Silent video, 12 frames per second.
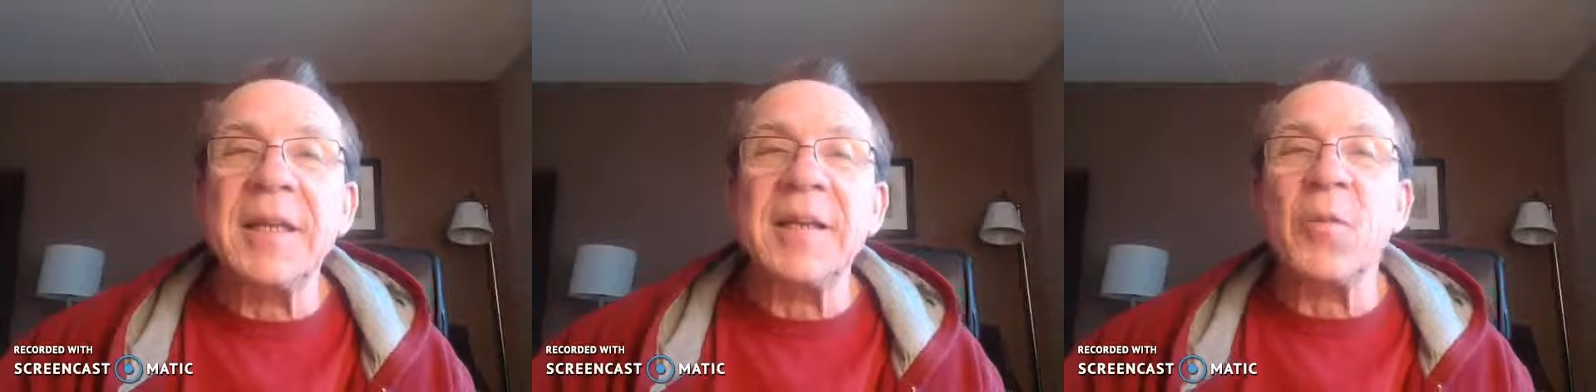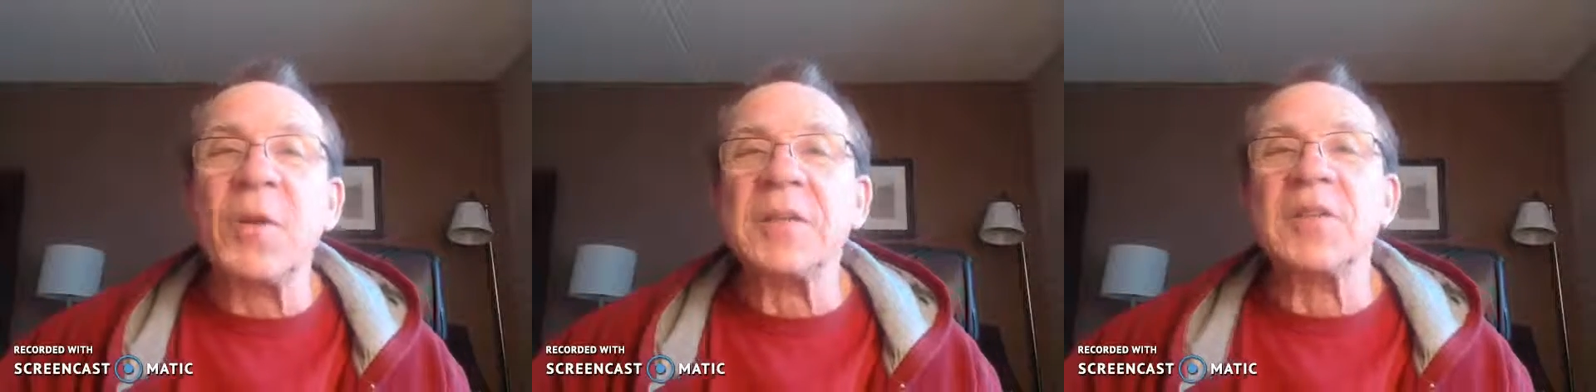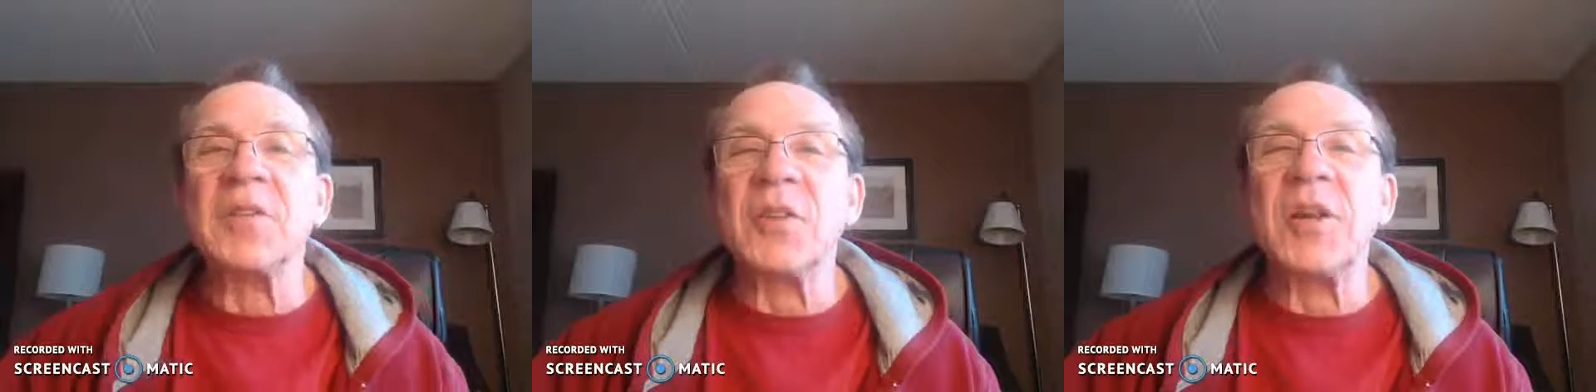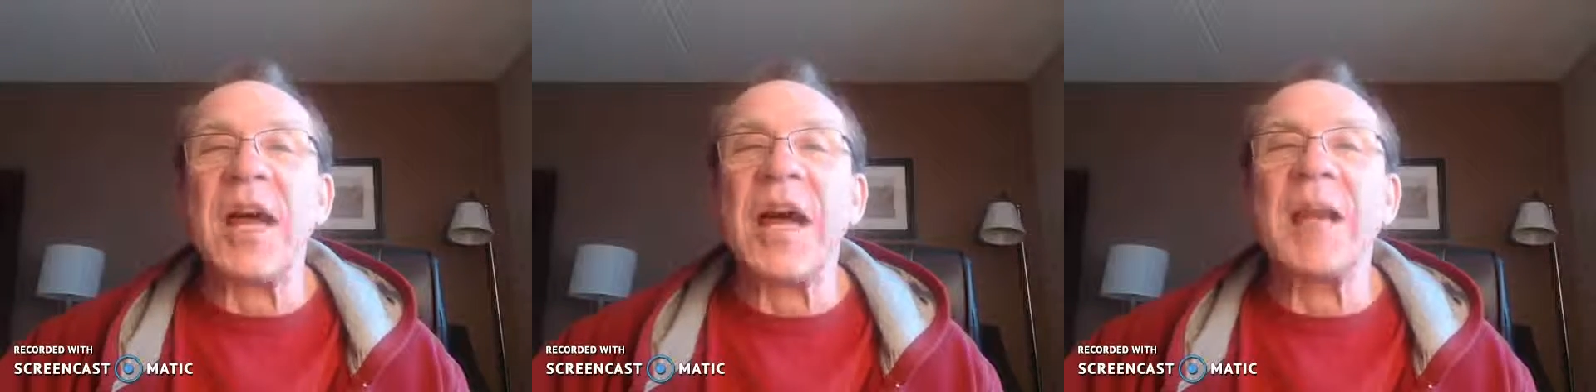there that want to
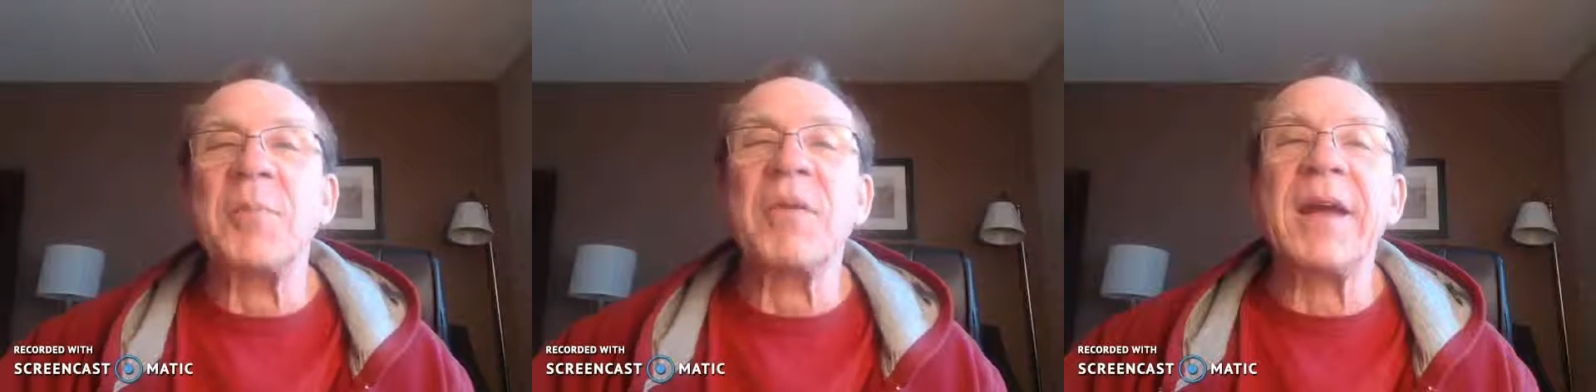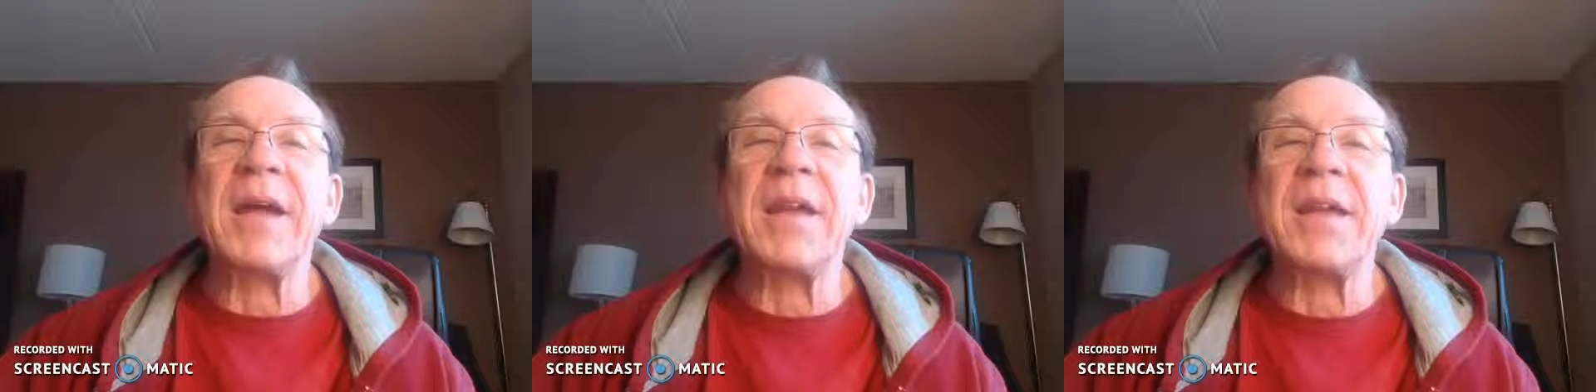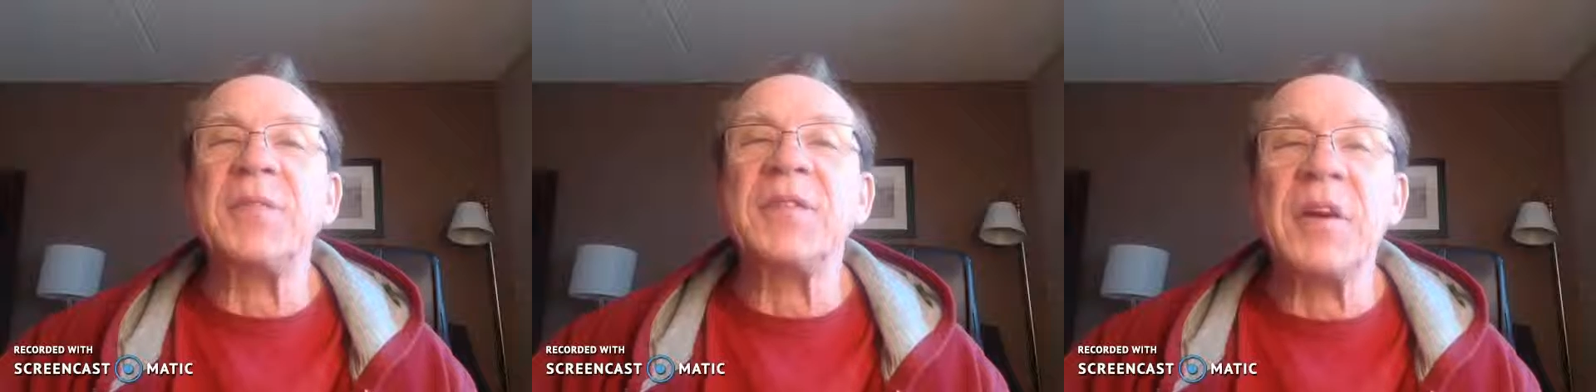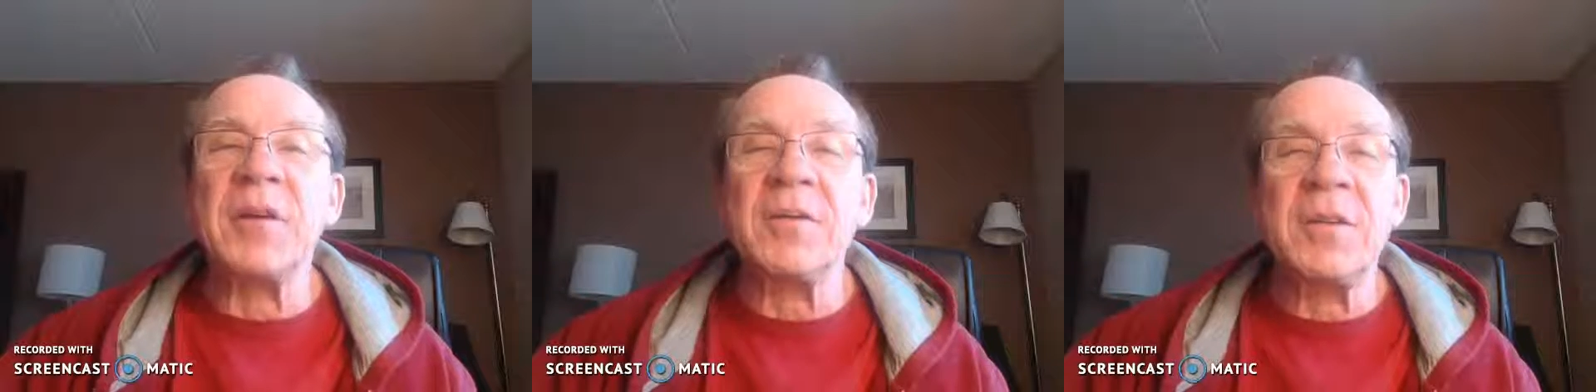learn how to brand
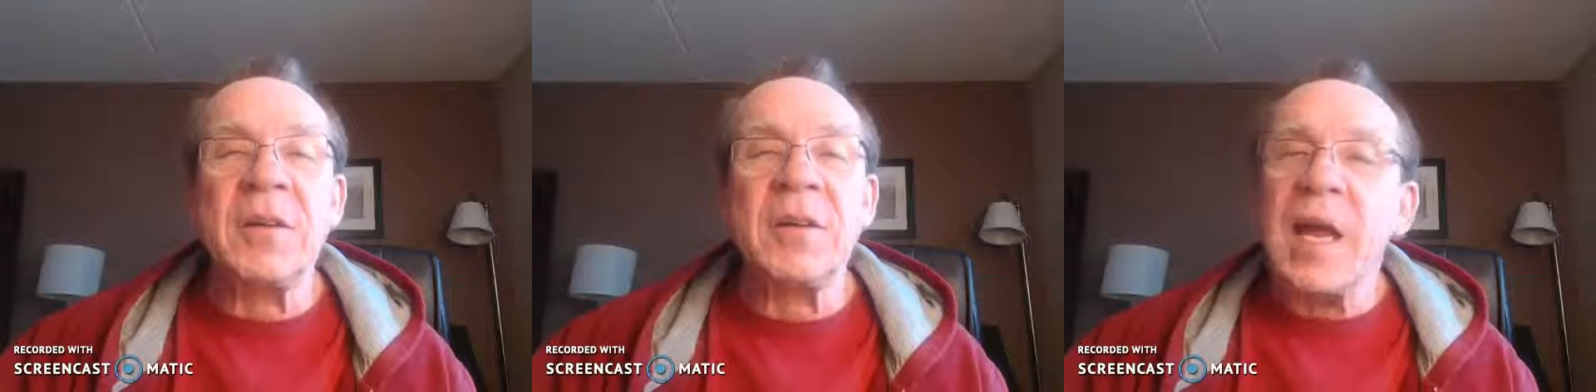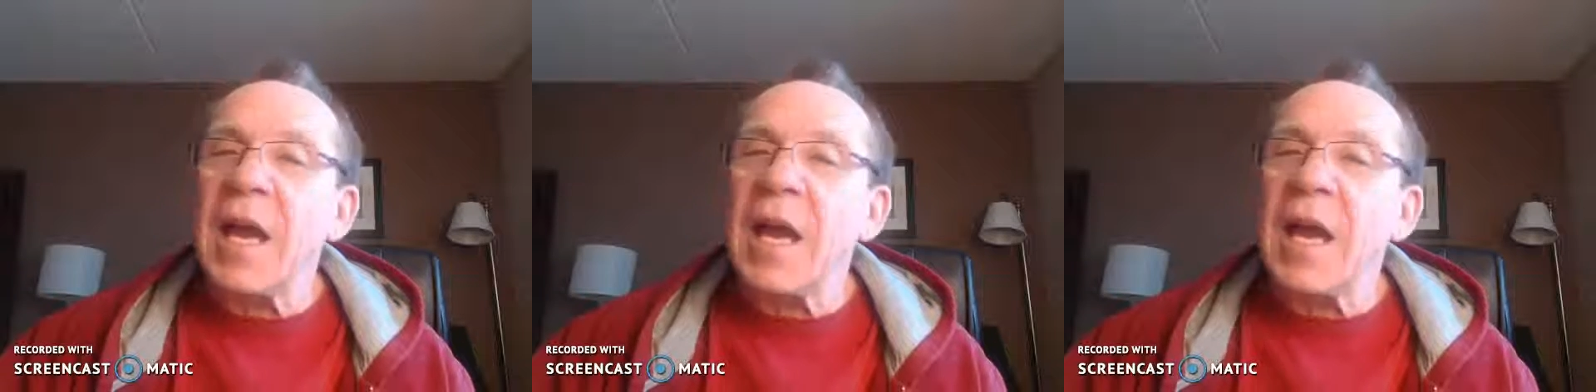themselves,